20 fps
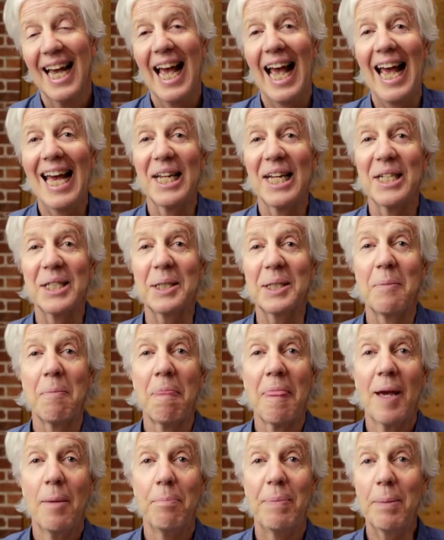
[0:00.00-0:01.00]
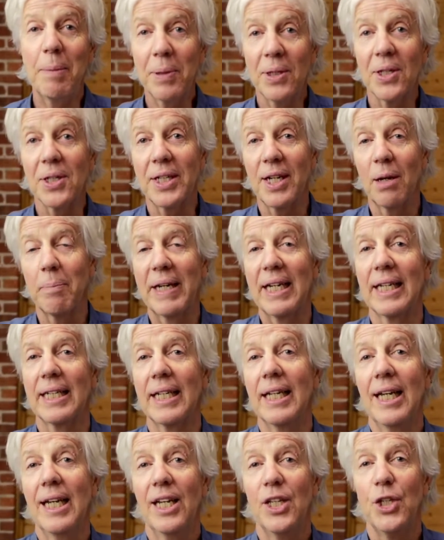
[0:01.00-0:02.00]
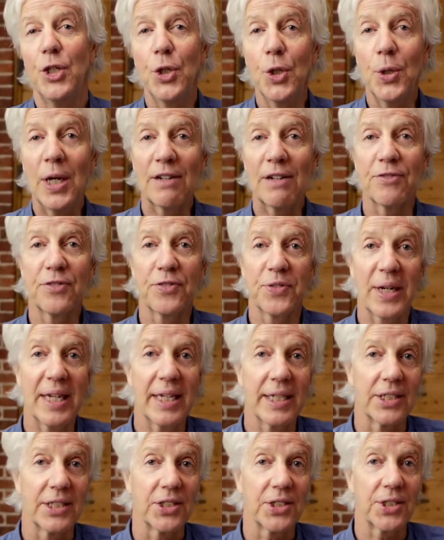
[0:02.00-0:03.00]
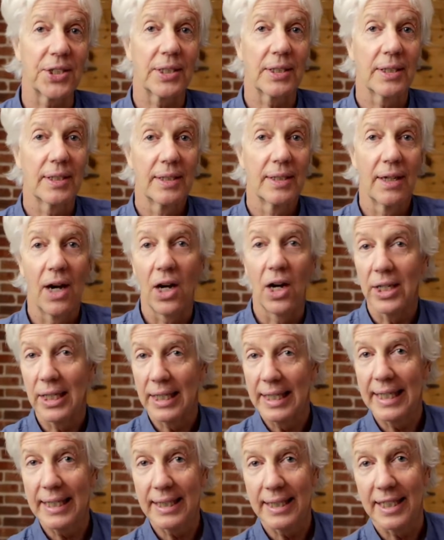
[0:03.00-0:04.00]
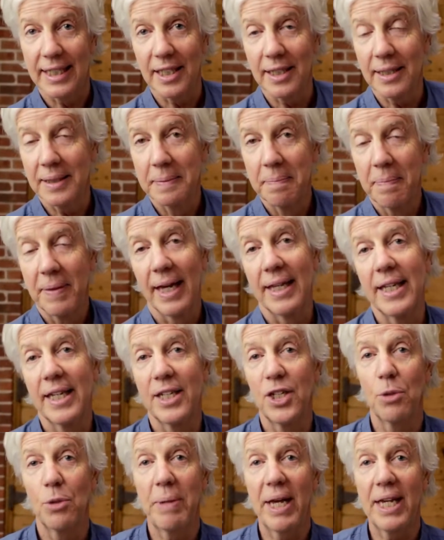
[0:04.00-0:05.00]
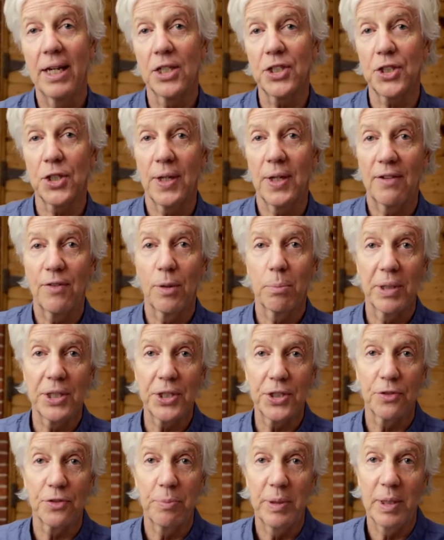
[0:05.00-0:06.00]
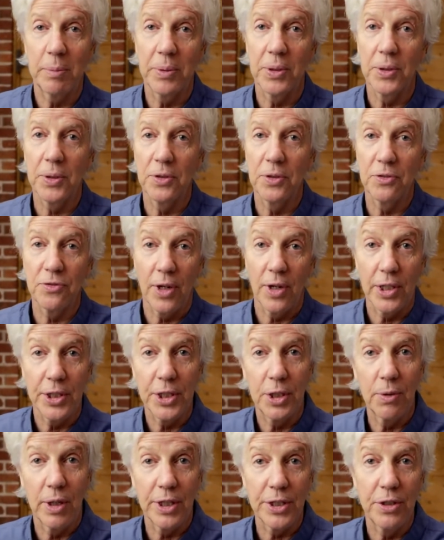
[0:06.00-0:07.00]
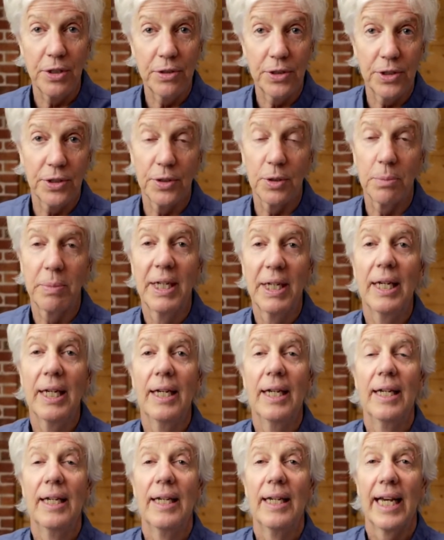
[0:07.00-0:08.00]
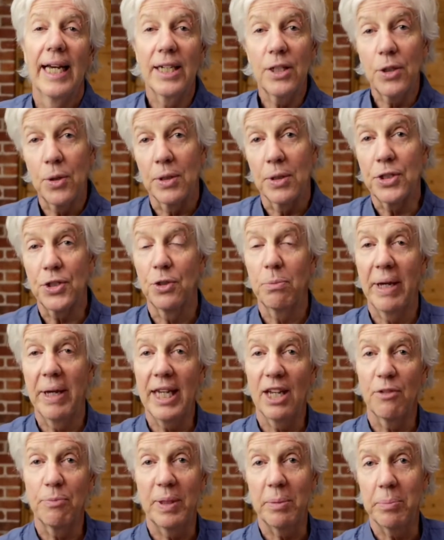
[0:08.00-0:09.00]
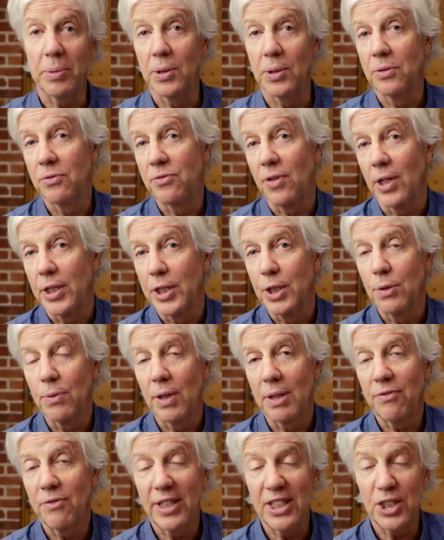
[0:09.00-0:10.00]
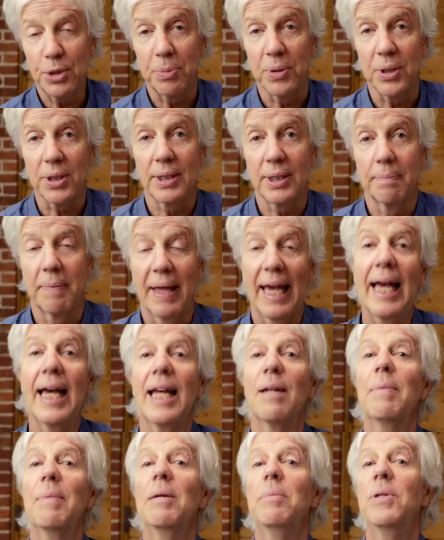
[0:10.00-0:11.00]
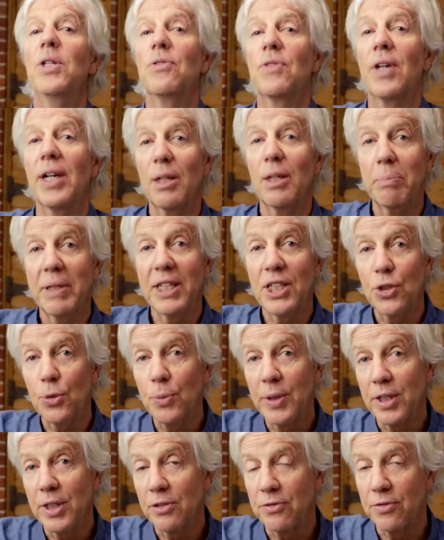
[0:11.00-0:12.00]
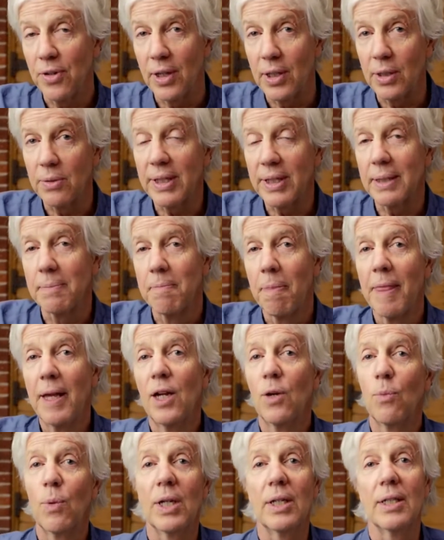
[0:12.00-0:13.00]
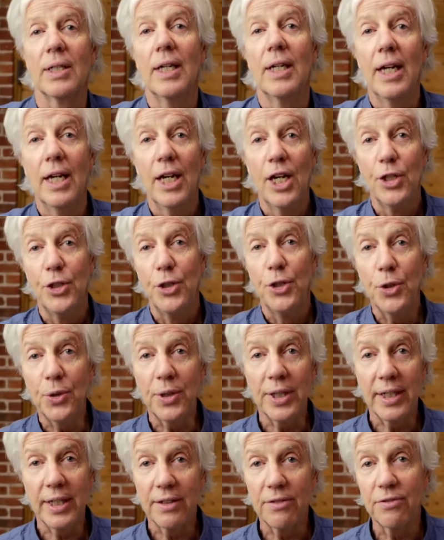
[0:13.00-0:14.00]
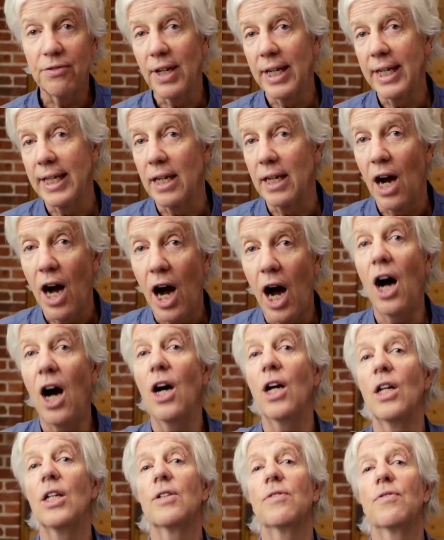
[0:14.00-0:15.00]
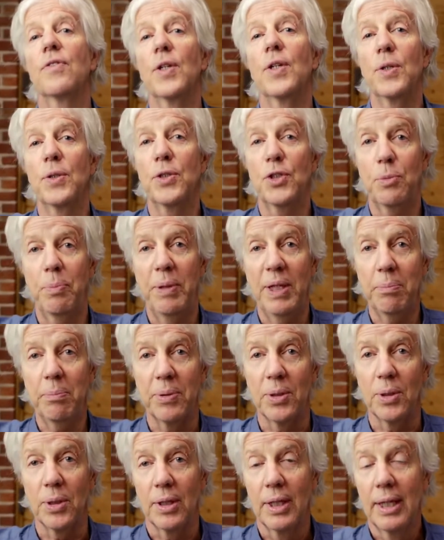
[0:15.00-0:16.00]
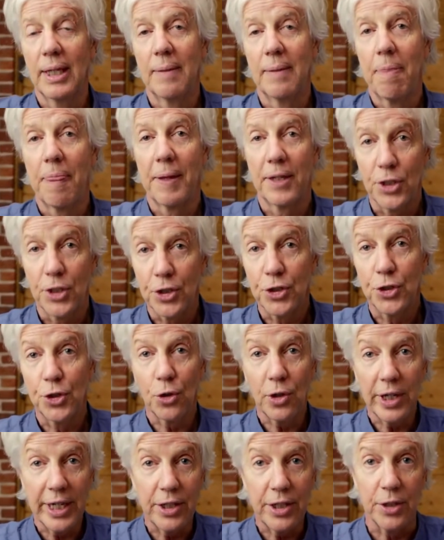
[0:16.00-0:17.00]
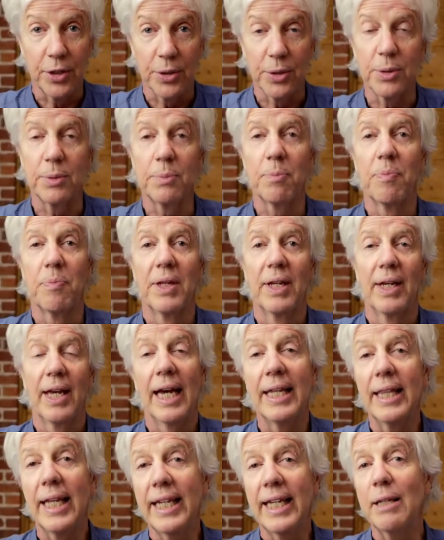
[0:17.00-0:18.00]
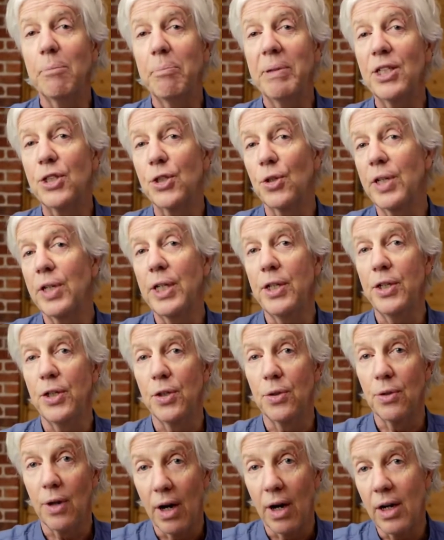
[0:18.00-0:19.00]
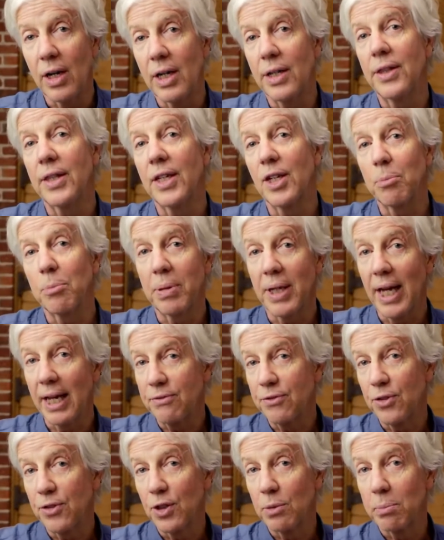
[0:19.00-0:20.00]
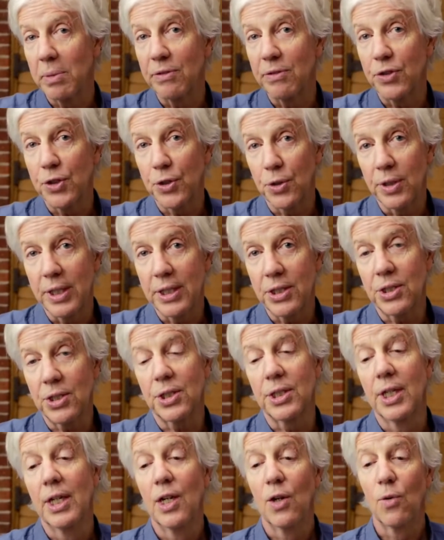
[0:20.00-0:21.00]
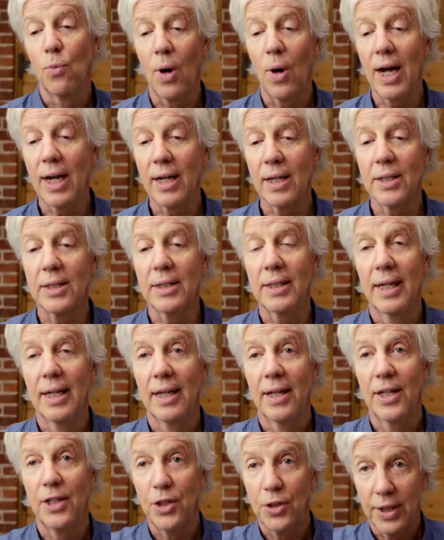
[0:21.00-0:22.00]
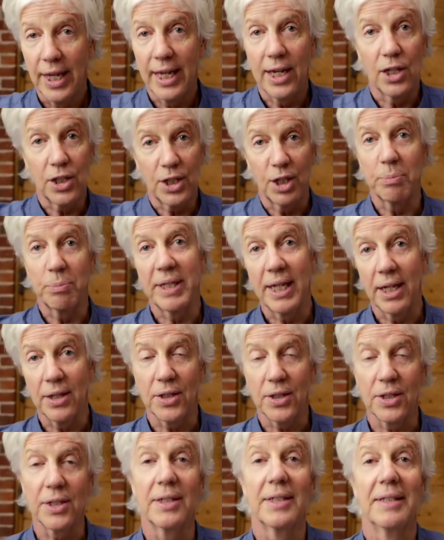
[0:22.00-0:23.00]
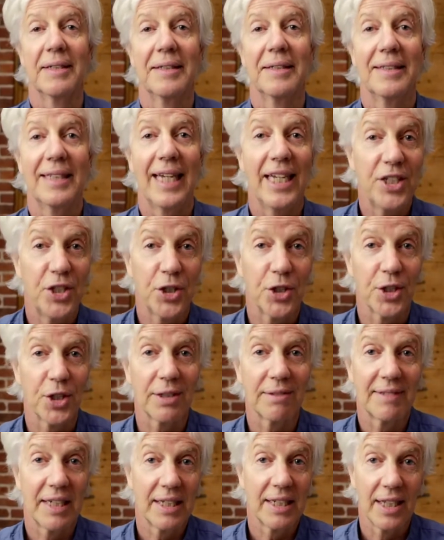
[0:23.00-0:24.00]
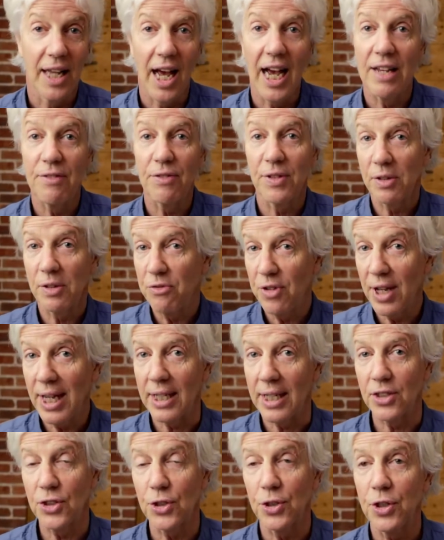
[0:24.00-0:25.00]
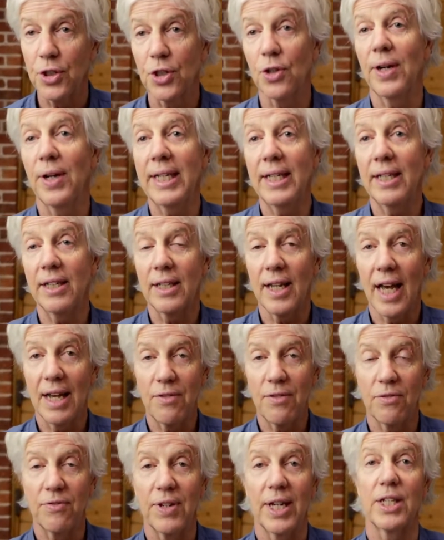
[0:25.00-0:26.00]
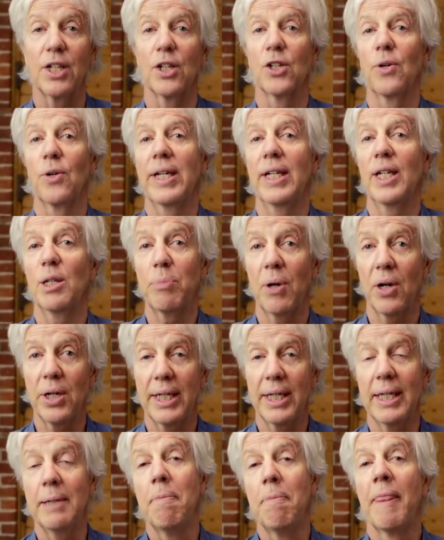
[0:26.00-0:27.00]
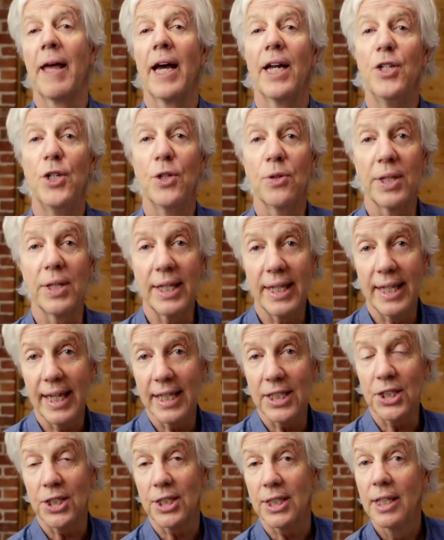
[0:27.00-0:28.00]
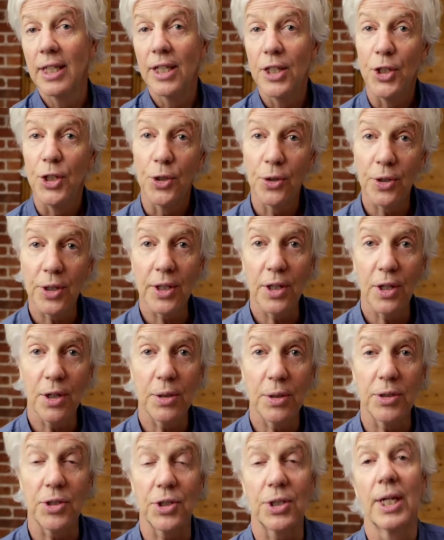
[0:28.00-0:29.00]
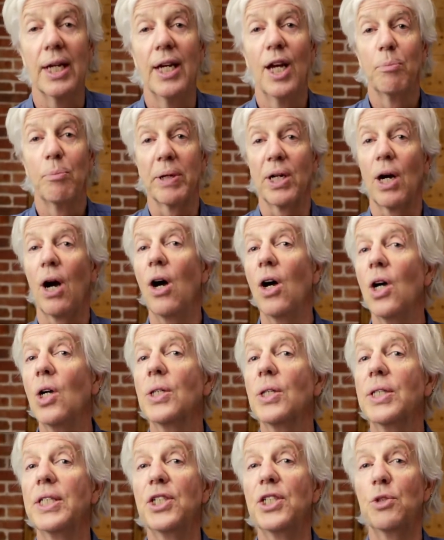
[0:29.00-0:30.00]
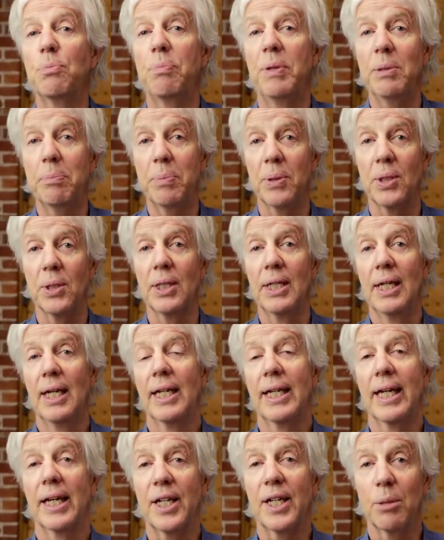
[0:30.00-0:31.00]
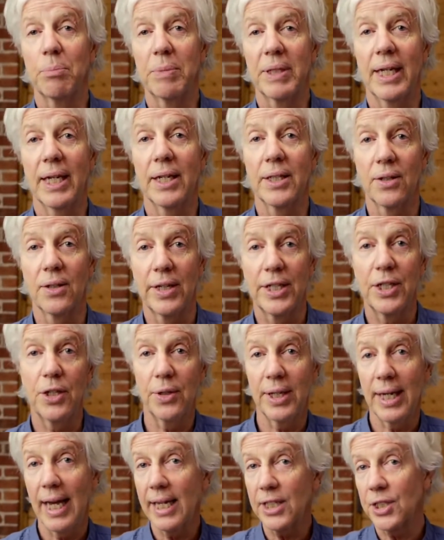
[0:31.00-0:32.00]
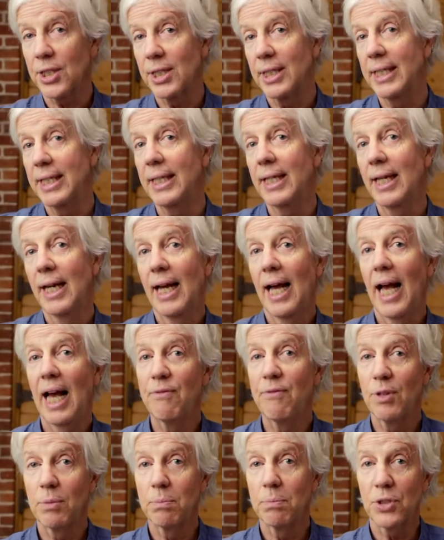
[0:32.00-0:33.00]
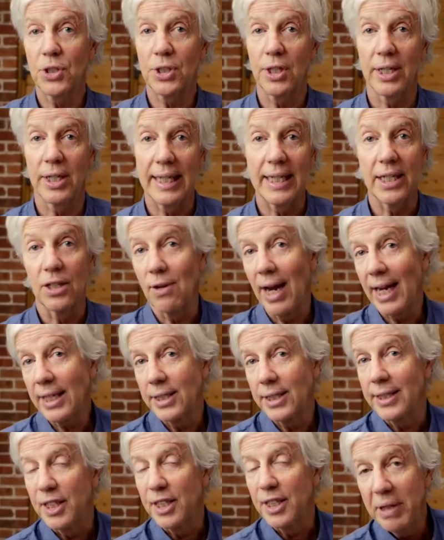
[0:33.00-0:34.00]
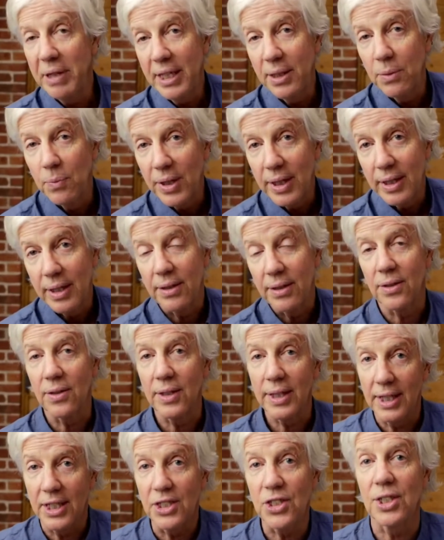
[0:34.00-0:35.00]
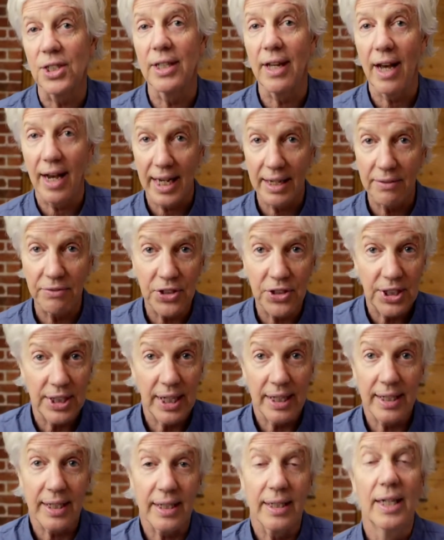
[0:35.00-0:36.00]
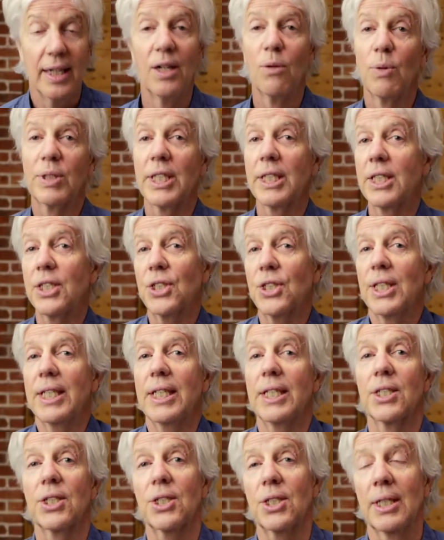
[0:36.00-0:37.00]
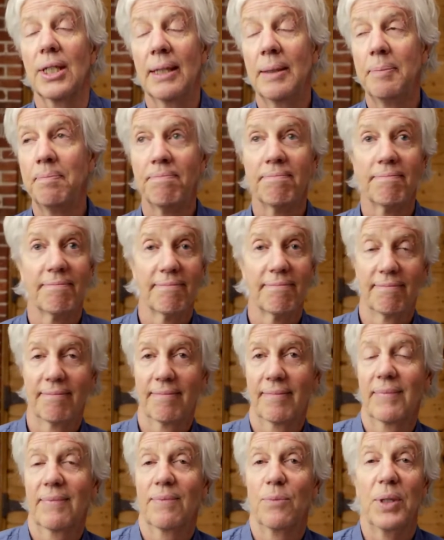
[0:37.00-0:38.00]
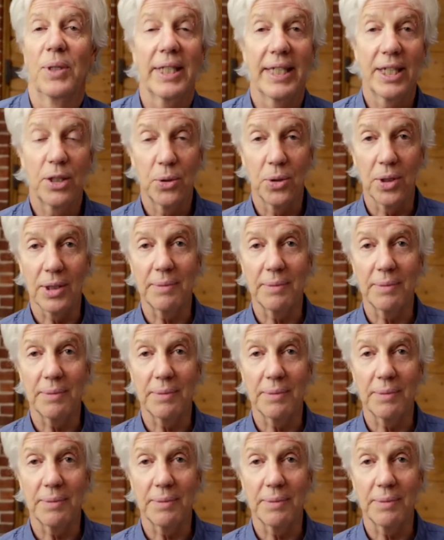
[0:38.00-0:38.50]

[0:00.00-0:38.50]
And people are coming in, you have friends on LinkedIn, and then you may also have a bunch of people who follow you on YouTube. And of course, you may have people who follow you on Facebook, and maybe you've got a big Twitter following. Well, you can invite all of those people to join you, and they can be joining you on their platform of choice while they all come together in your live event. So you're creating a live event, you're creating a party, and you're the guest, you're the host, but all these people can come together and you can actually have them start interacting and meeting one another in this live setting, which I just think is really cool.